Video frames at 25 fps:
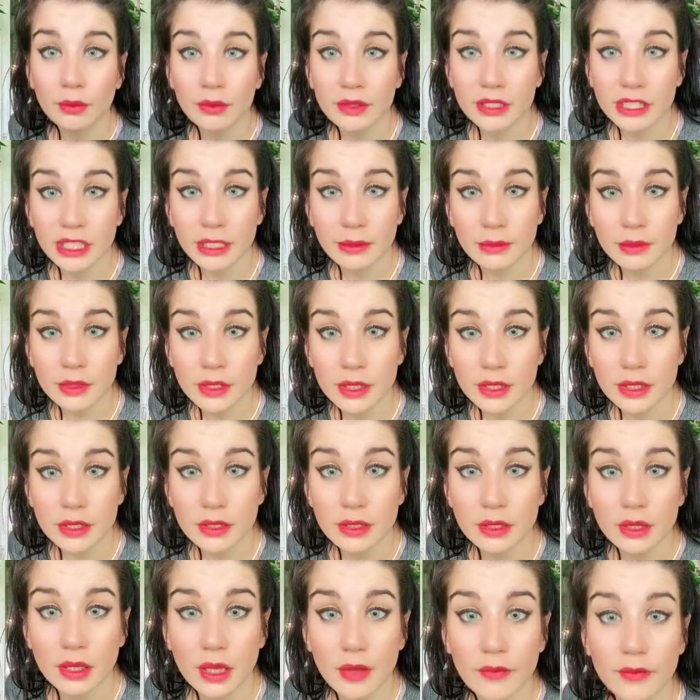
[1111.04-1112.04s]
What time is it? It's
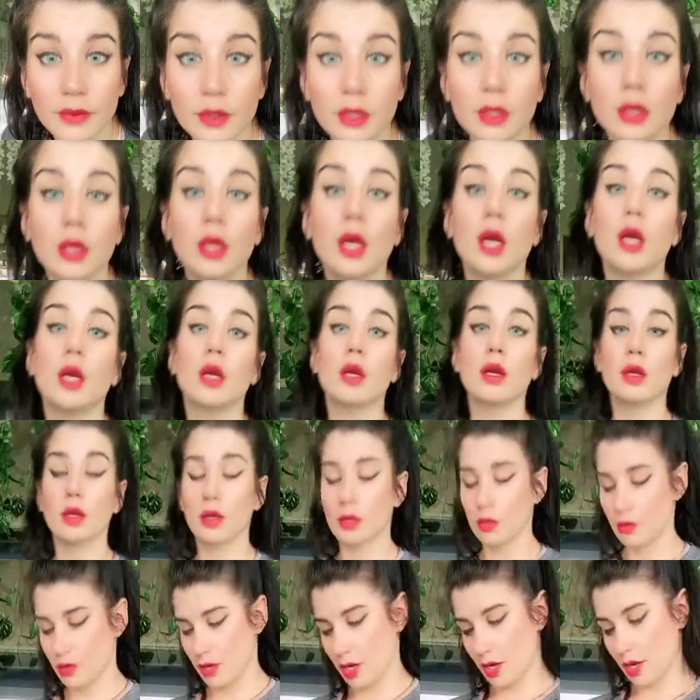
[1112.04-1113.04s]
11 o'clock.
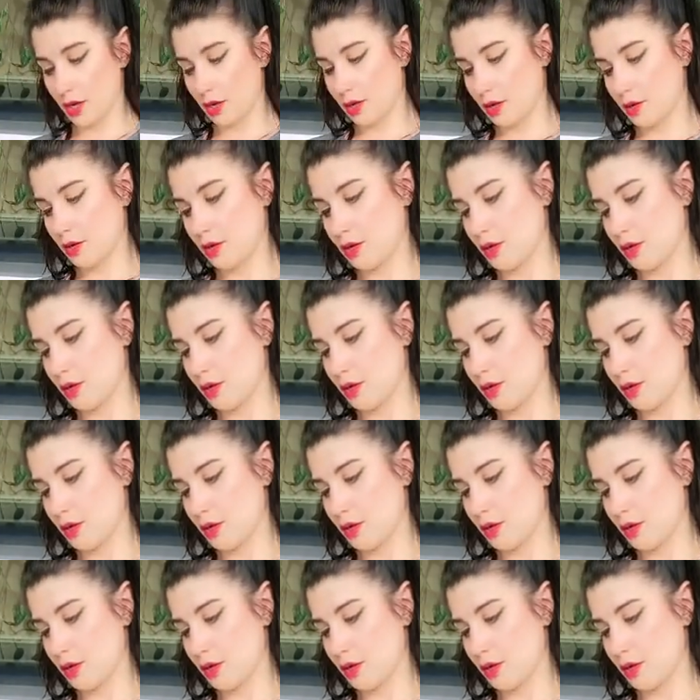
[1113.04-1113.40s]
Okay.